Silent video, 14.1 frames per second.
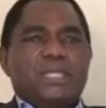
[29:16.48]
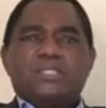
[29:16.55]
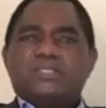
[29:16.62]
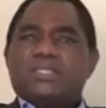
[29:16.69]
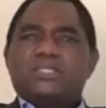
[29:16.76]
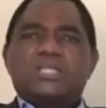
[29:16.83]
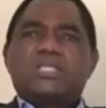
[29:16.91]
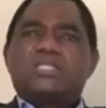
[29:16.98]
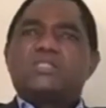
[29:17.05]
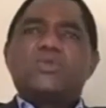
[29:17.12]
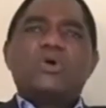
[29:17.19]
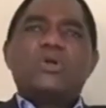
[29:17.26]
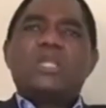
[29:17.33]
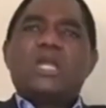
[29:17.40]
HH has
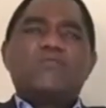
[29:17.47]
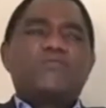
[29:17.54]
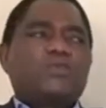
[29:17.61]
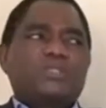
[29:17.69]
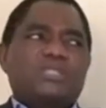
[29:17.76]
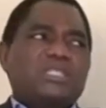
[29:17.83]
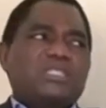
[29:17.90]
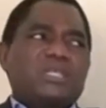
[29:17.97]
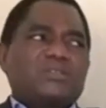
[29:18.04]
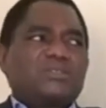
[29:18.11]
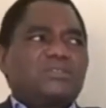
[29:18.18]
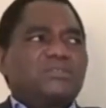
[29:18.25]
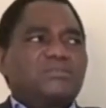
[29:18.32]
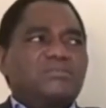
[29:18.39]
no love for State
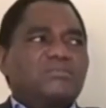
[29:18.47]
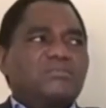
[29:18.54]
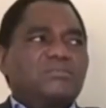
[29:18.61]
House.